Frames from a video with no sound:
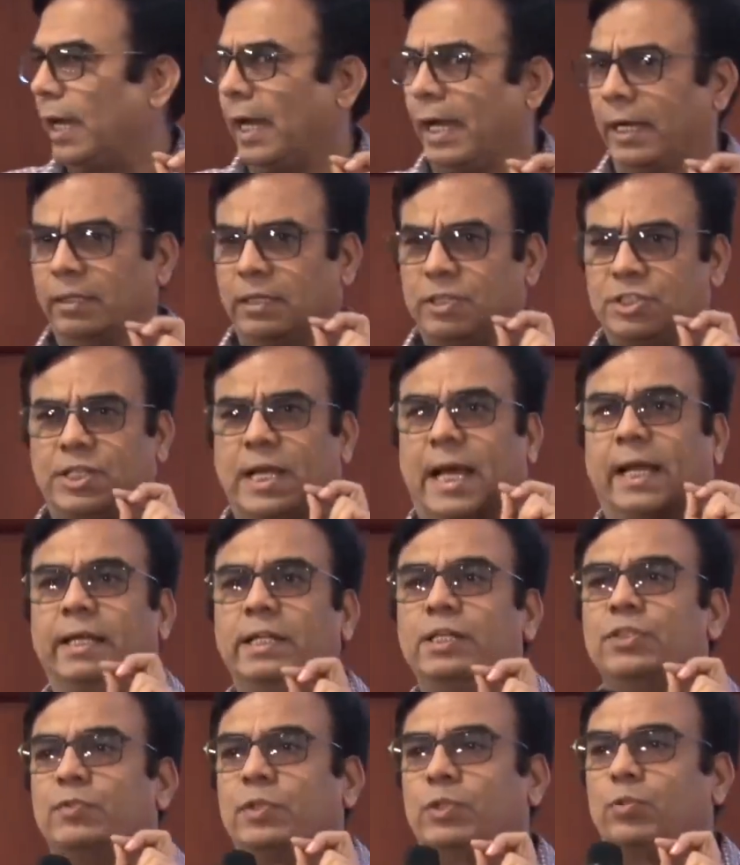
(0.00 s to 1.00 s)
And the
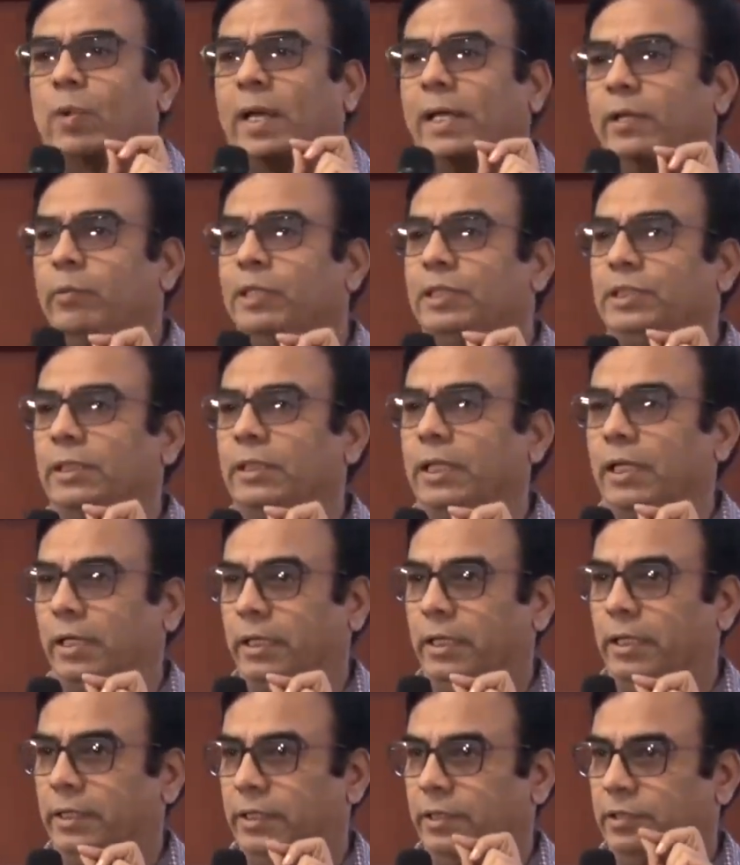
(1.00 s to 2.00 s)
challenge with valuation
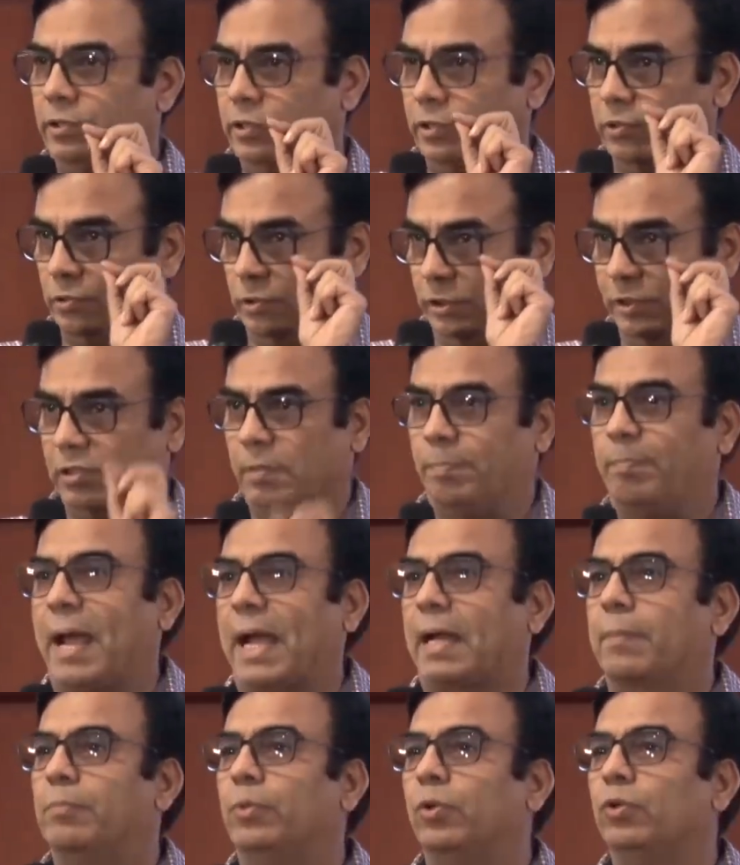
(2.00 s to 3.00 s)
analytics is a
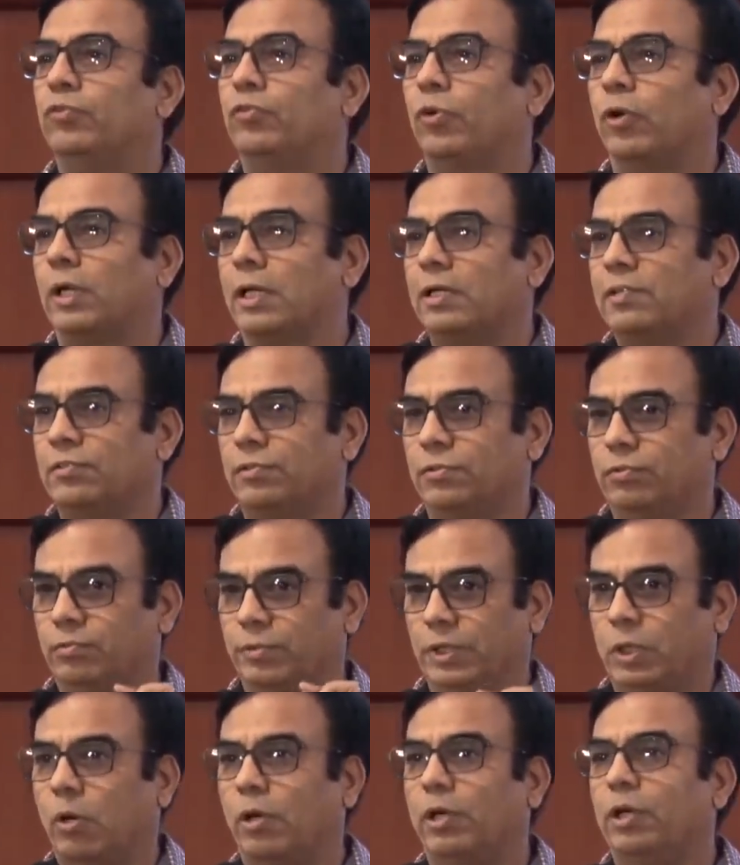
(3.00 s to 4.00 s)
backbone for us.
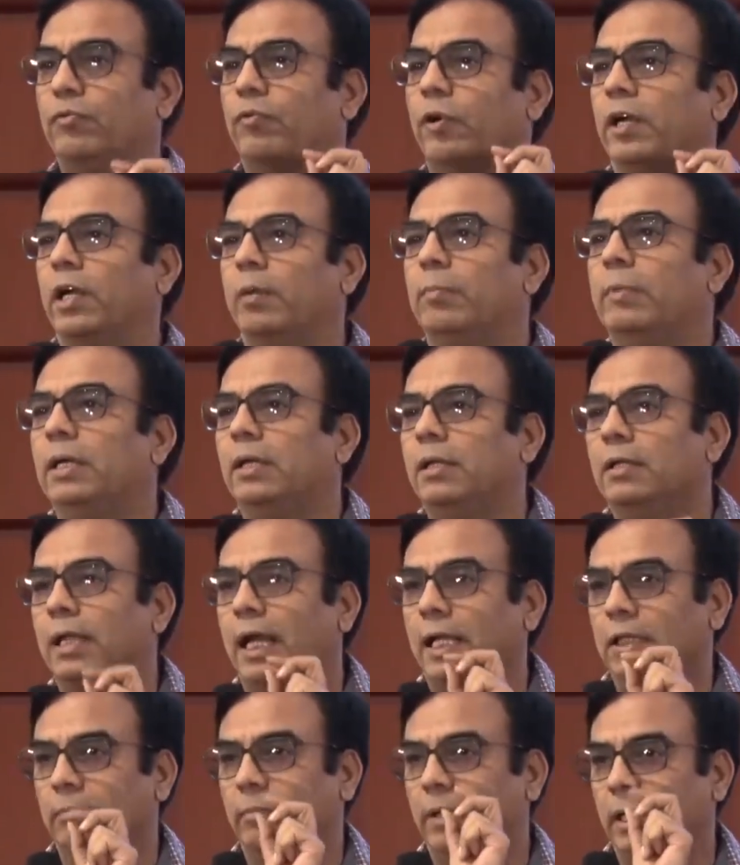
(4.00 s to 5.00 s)
We call it fundamental, the
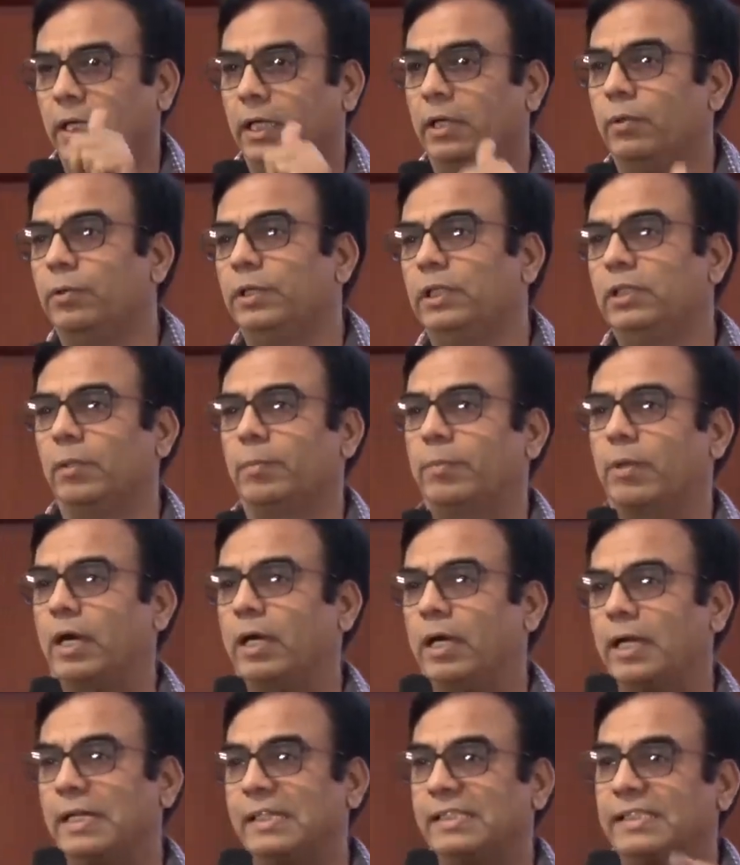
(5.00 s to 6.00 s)
Atma, liquidity, the
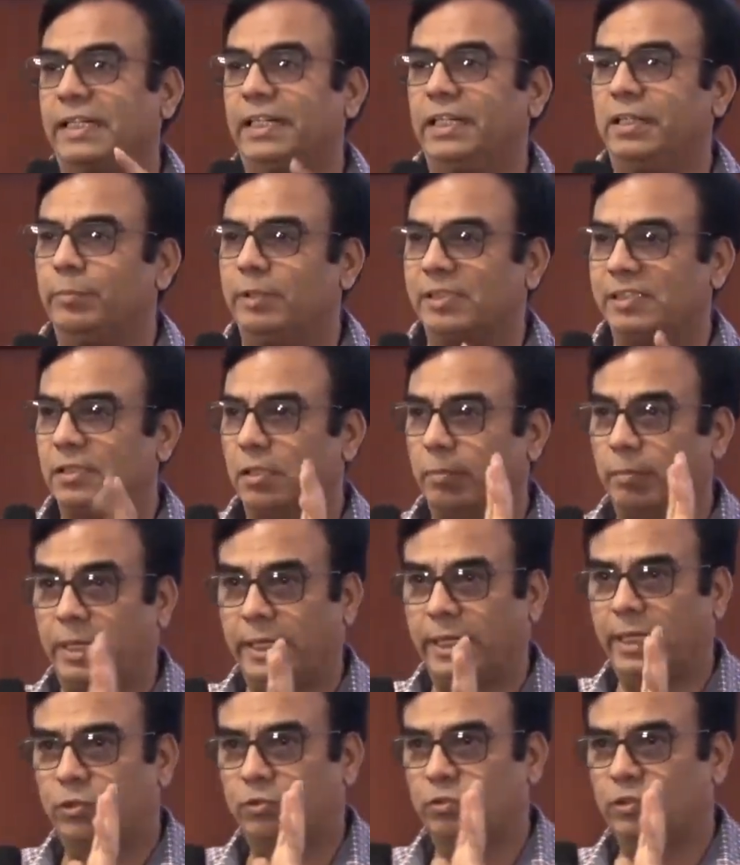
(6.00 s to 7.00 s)
prana, and sentiments, the
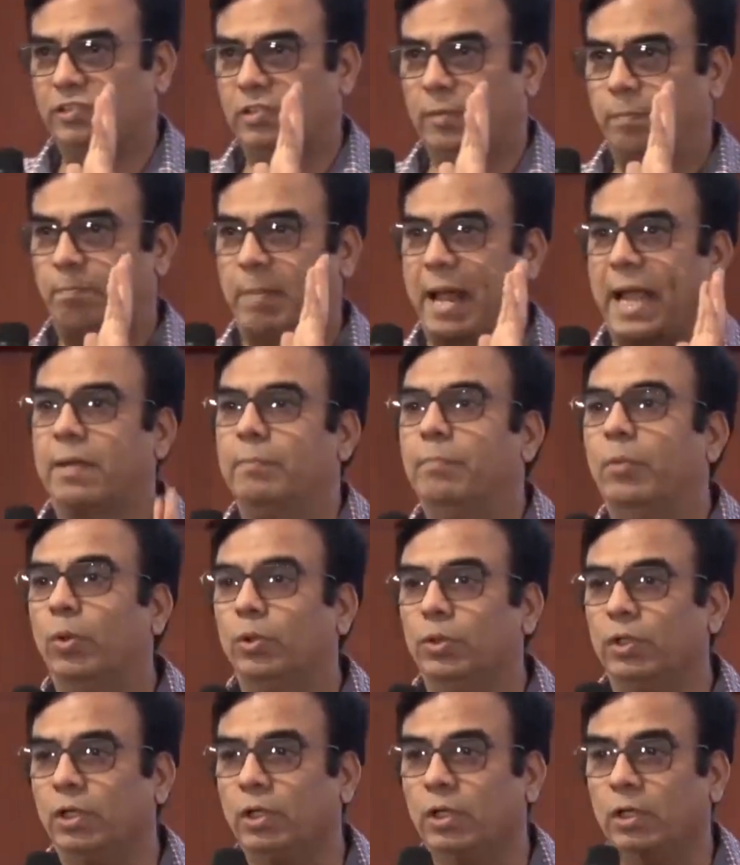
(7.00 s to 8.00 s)
maya. So it's a
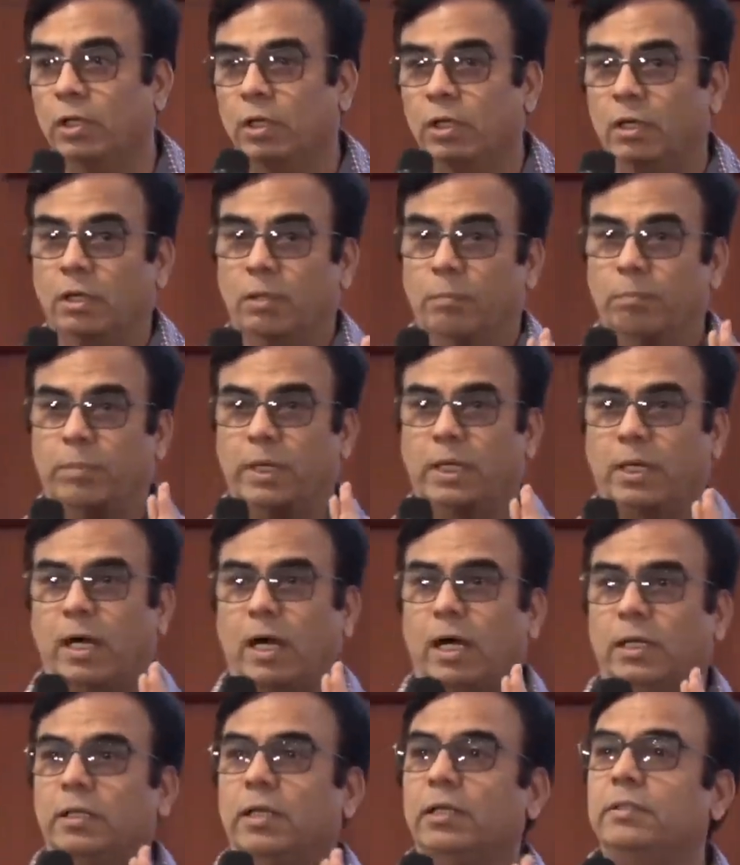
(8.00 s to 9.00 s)
backbone. But
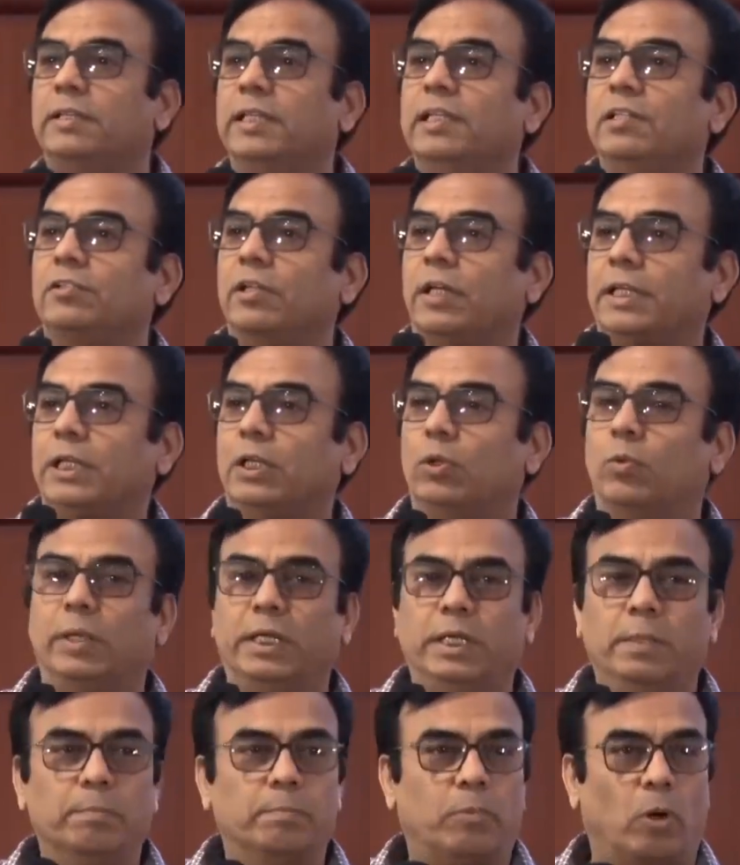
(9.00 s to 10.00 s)
other things are
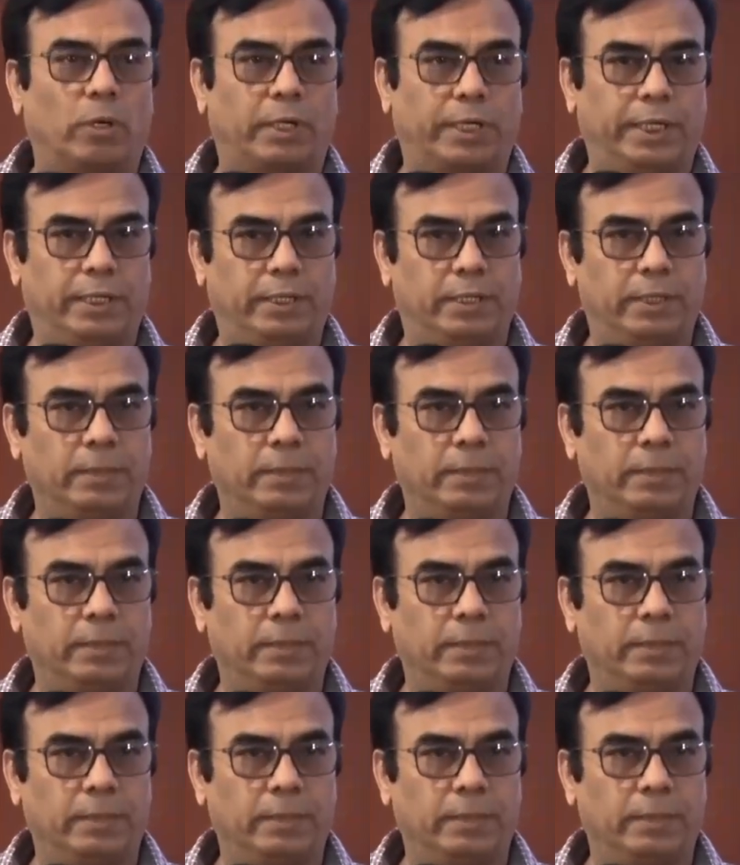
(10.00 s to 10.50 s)
equally important.